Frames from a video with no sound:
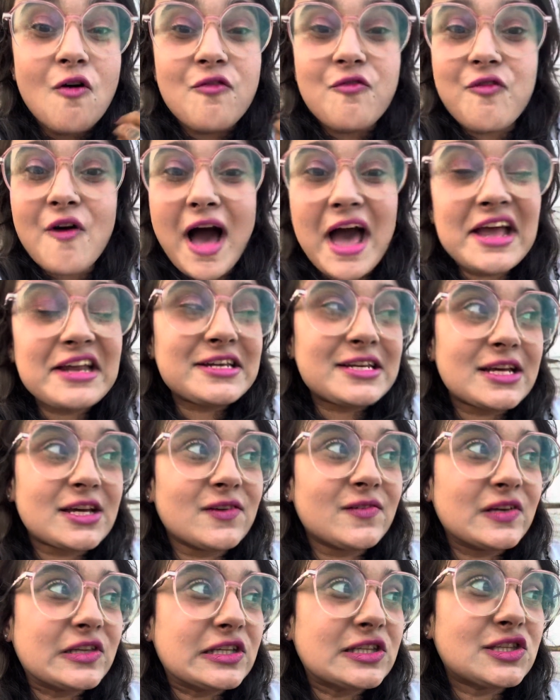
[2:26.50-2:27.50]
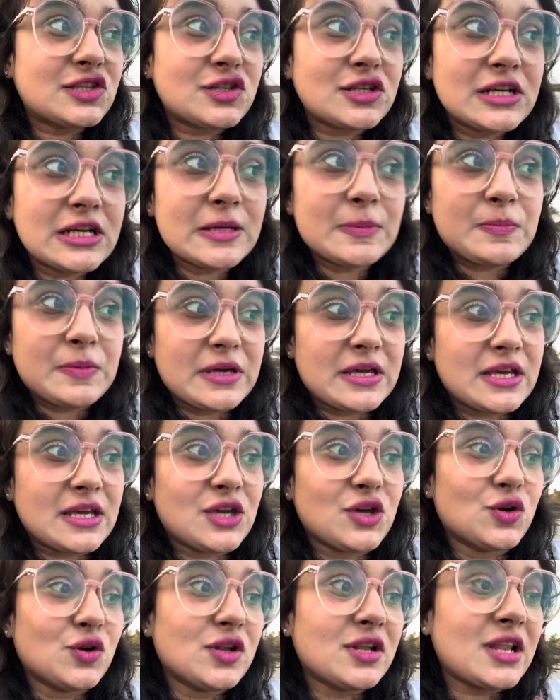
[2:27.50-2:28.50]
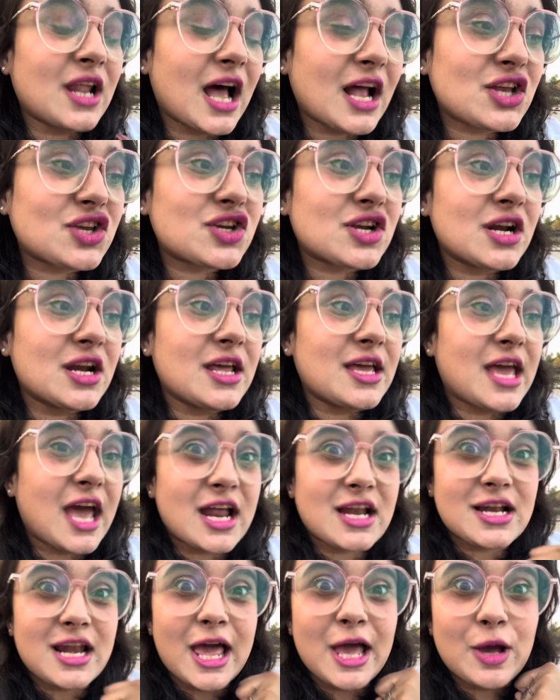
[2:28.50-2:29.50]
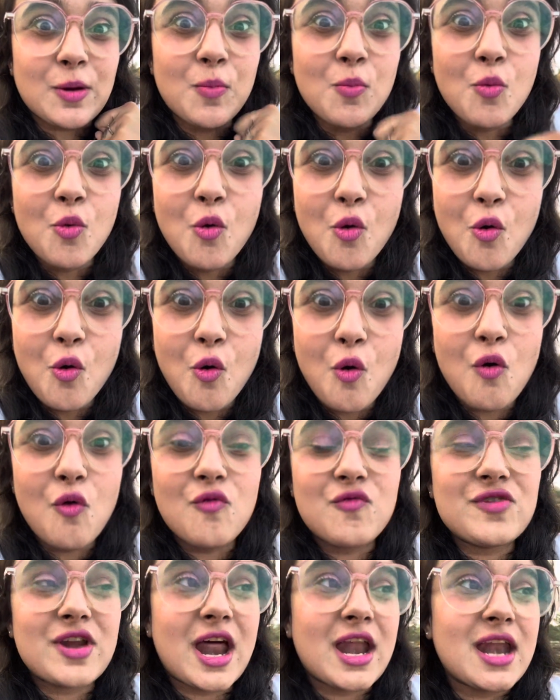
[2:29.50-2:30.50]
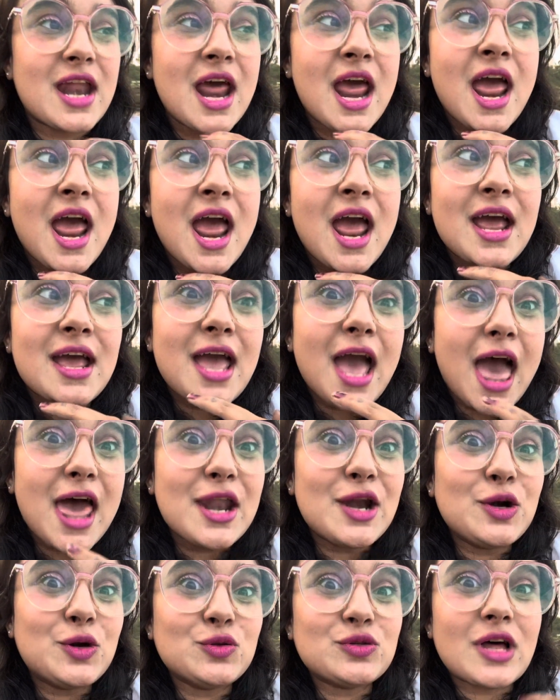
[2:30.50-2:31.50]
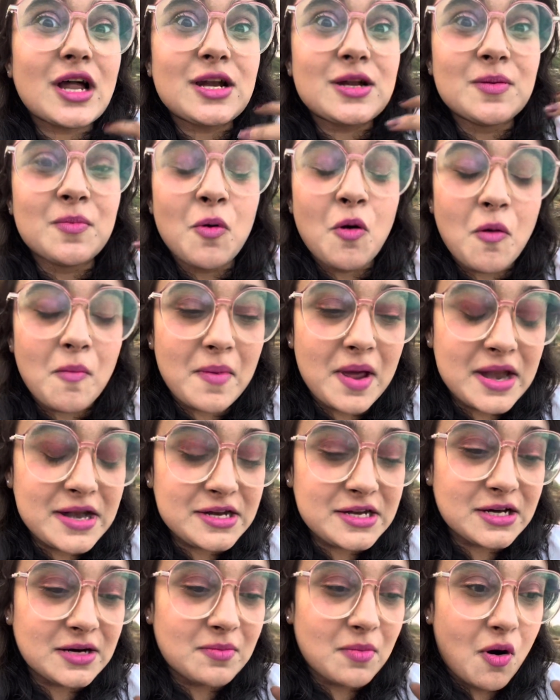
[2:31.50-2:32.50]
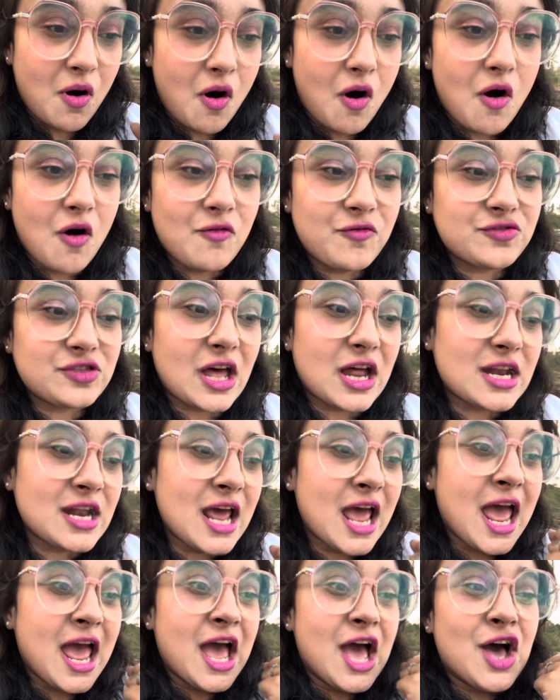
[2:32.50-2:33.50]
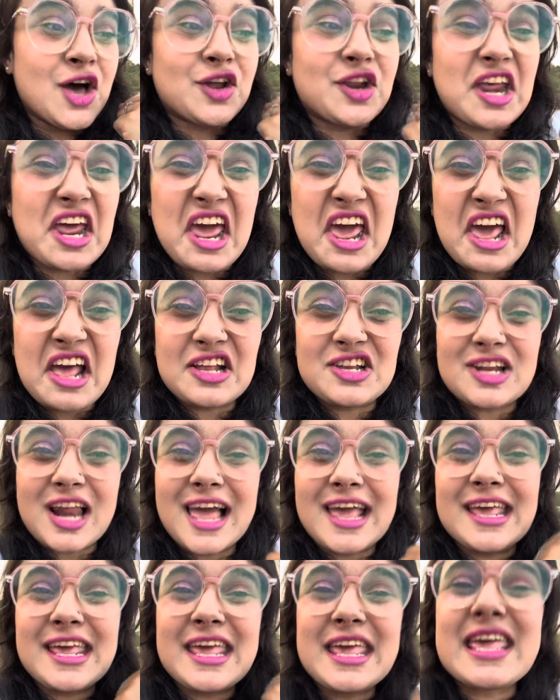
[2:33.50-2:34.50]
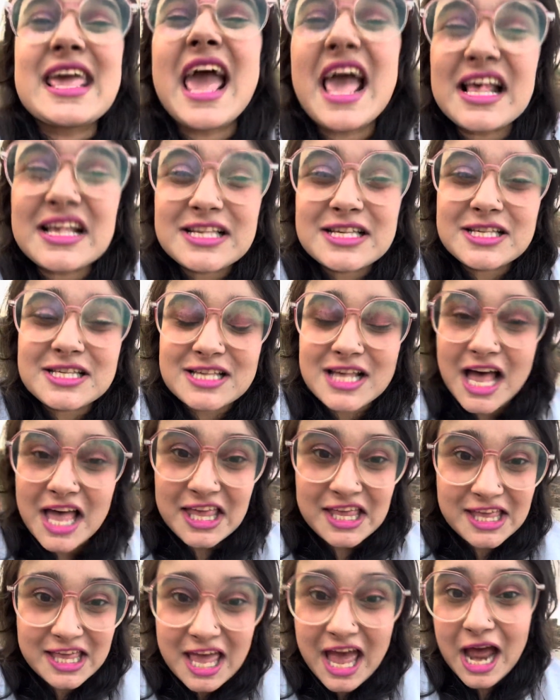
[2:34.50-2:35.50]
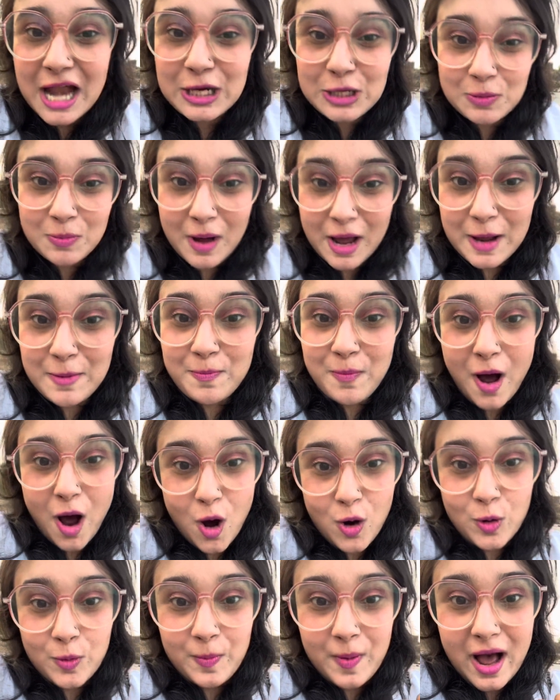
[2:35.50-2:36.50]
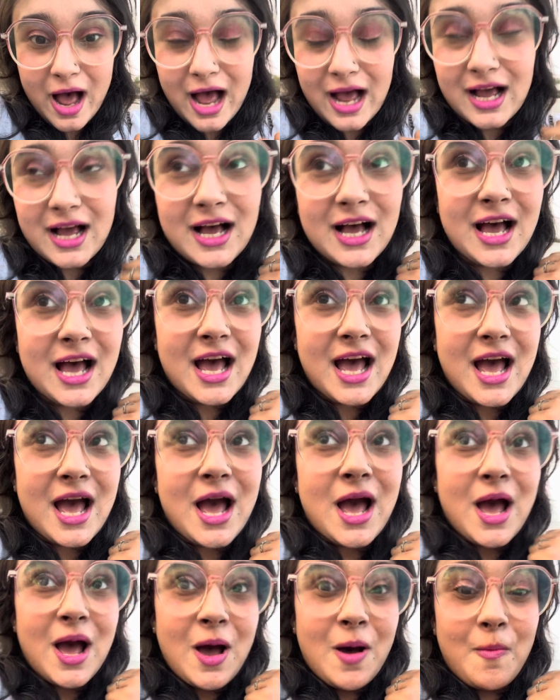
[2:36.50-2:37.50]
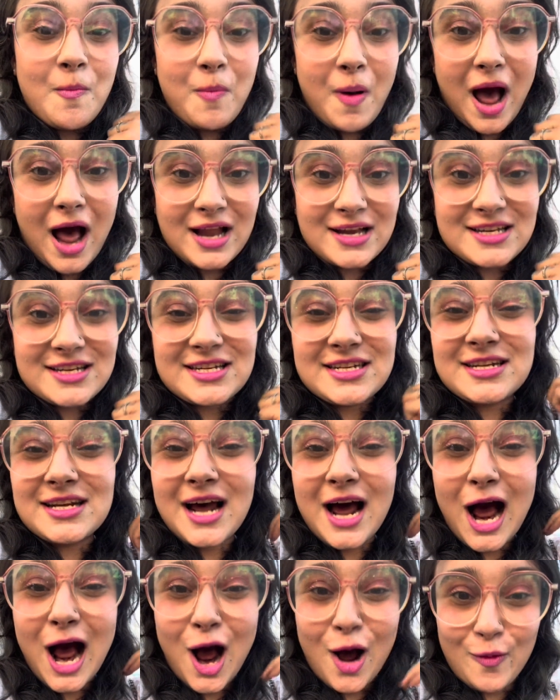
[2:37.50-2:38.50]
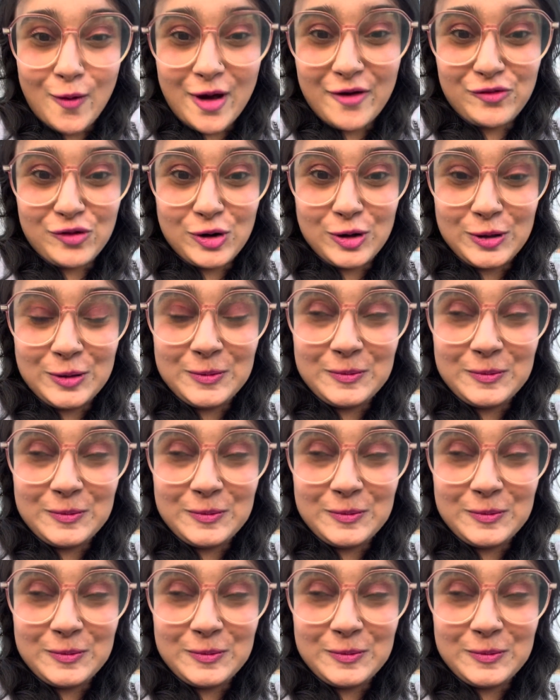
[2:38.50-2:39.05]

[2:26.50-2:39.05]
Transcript: fighting with the 3p you naturally get like moved and get into that momentum of that rage like yes i get my power back but however